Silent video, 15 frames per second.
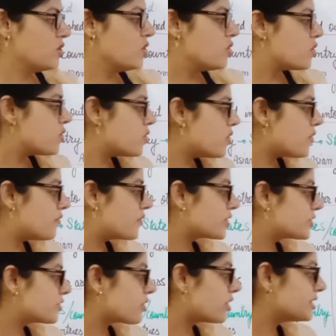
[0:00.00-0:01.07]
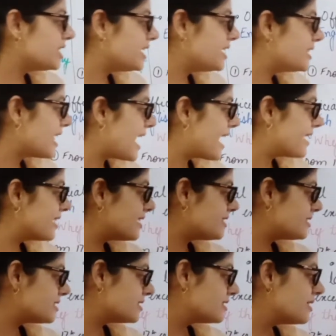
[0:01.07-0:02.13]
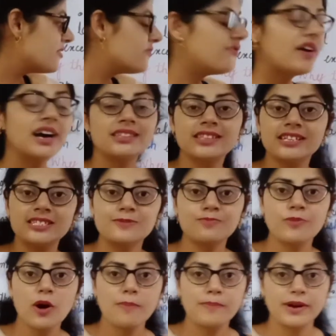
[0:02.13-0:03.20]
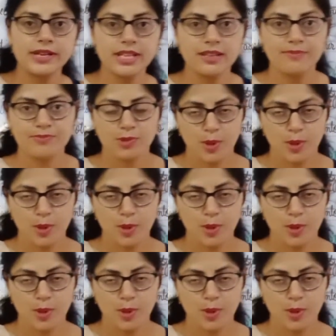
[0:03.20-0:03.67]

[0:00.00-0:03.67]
who would not inherit father's property.